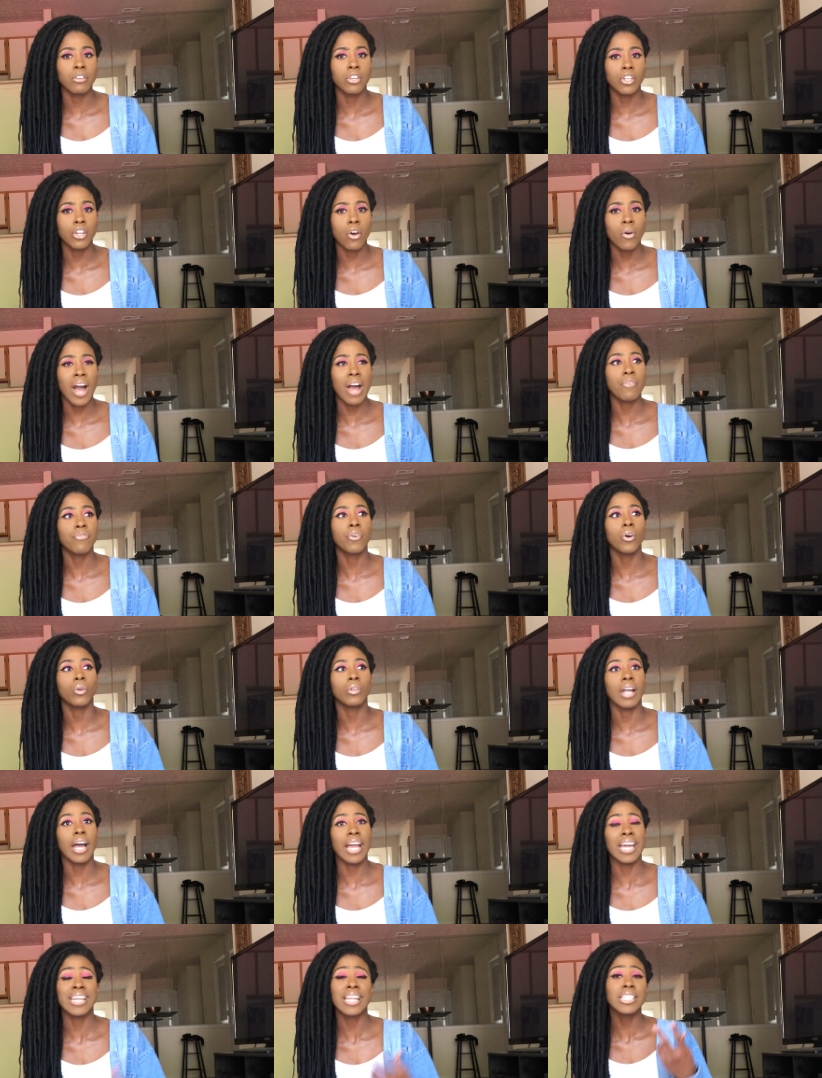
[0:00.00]
I felt
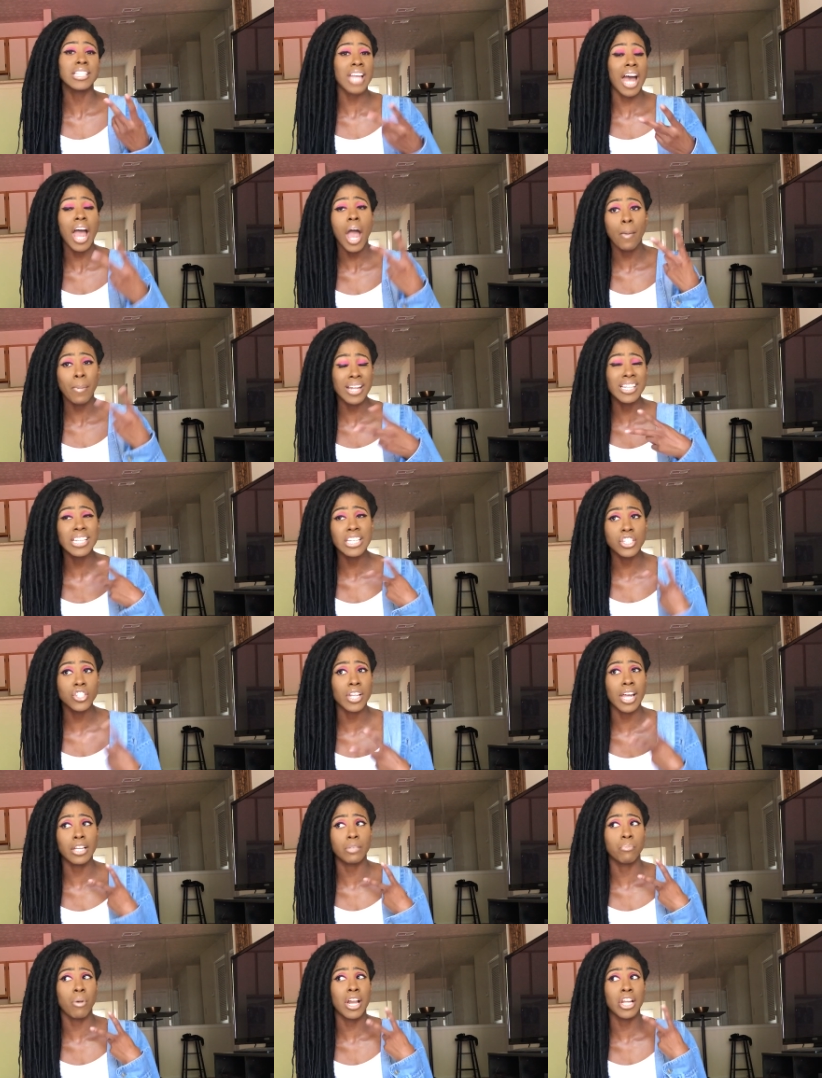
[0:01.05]
like, and I did this
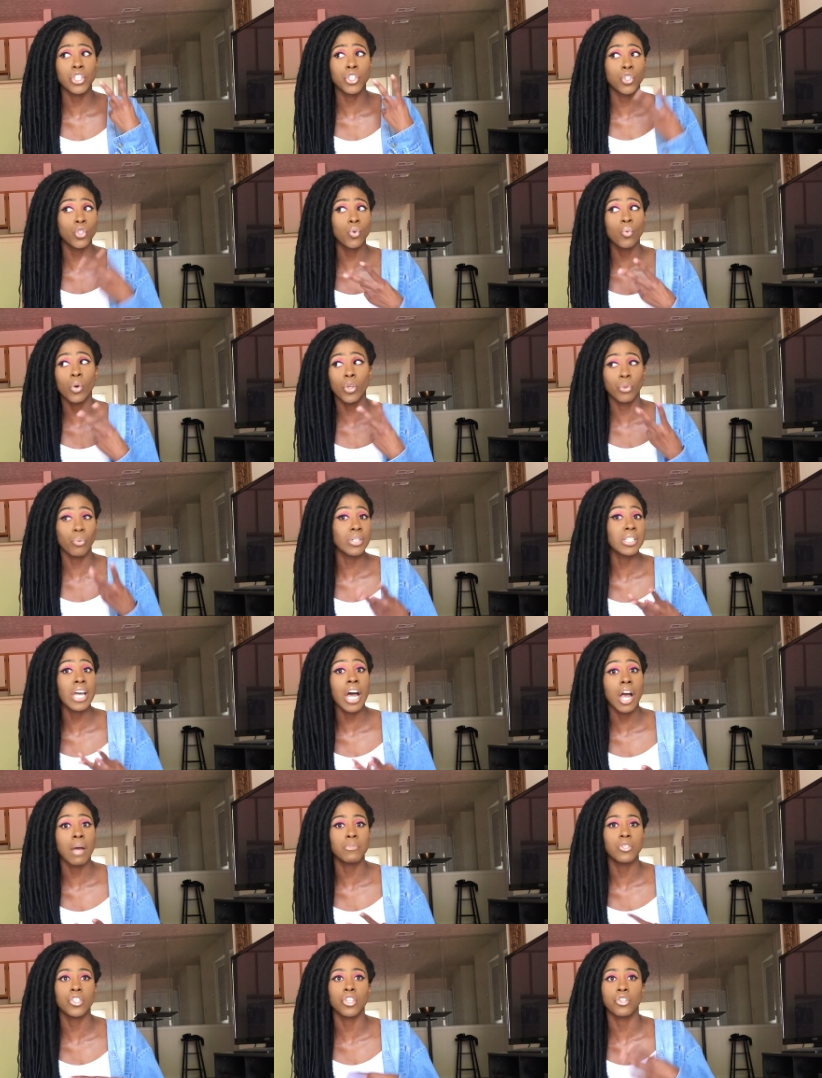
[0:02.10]
like probably 2 or 3
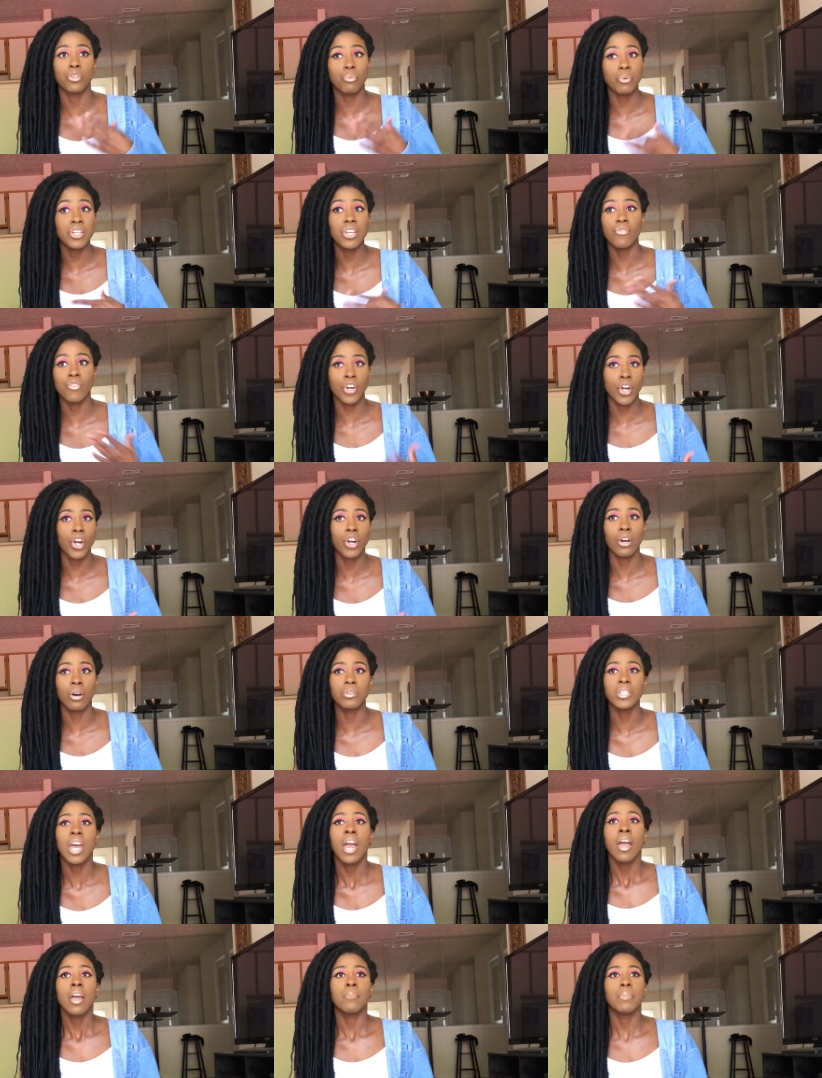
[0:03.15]
times to 3 different girls,
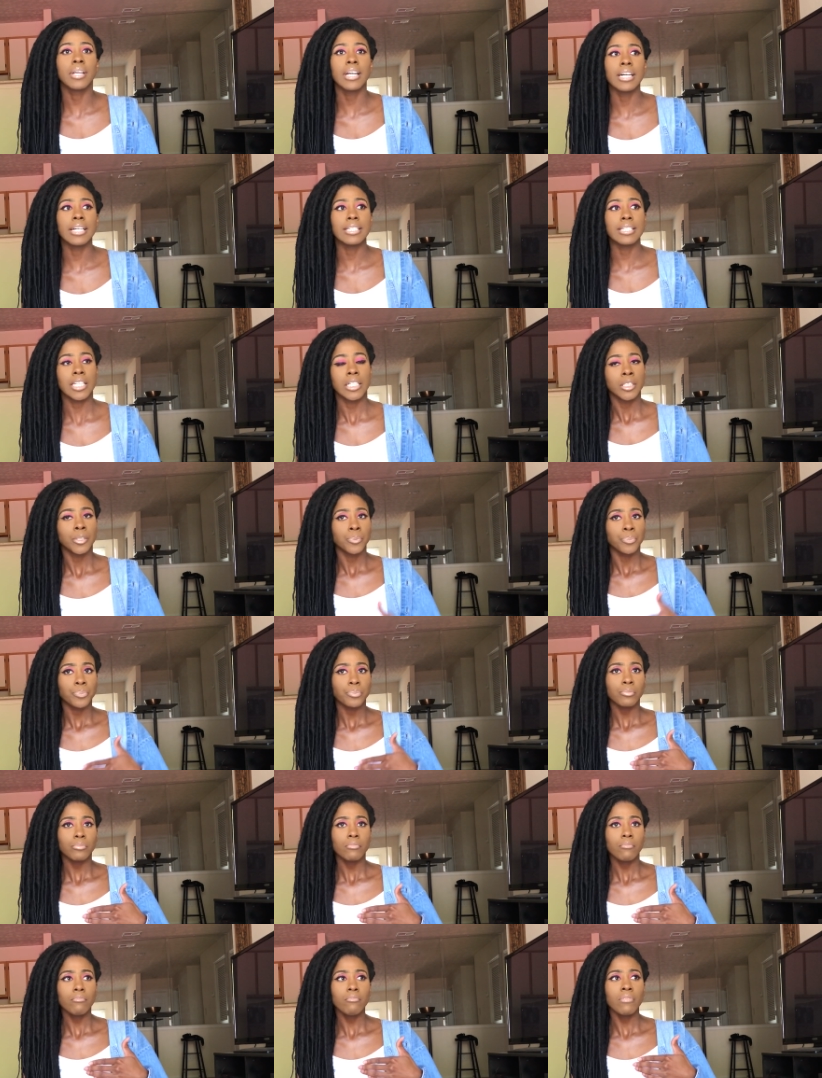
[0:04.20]
because
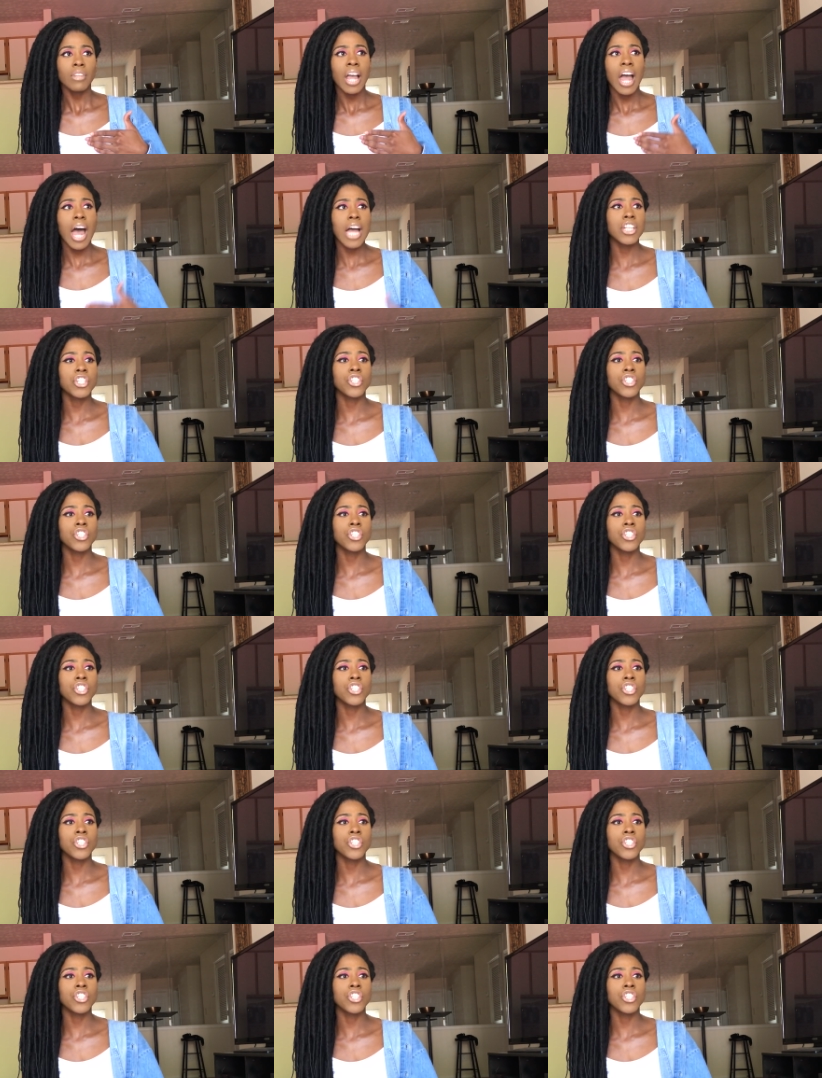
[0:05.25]
I